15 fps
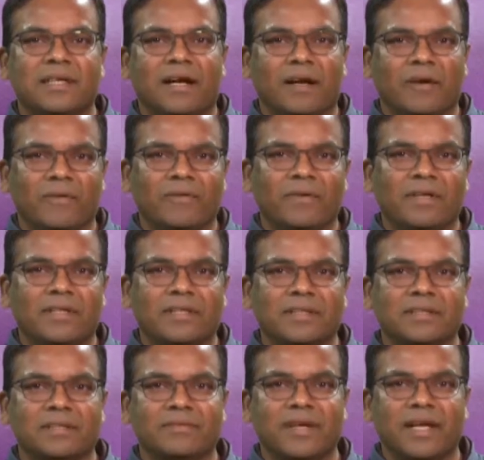unknown
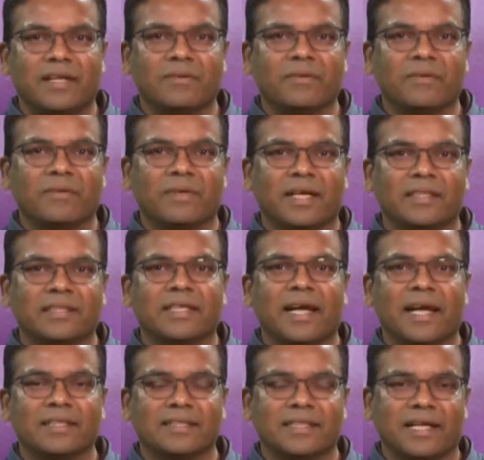faint glow as
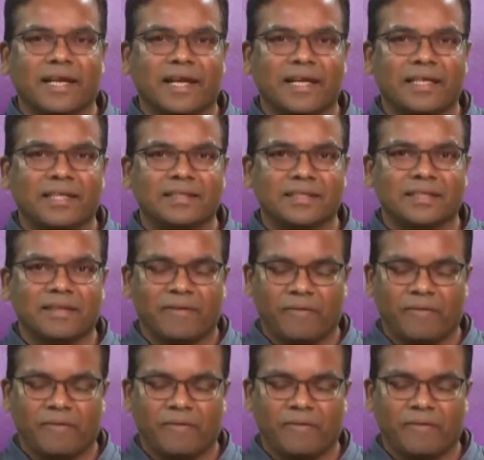X-ray radiation.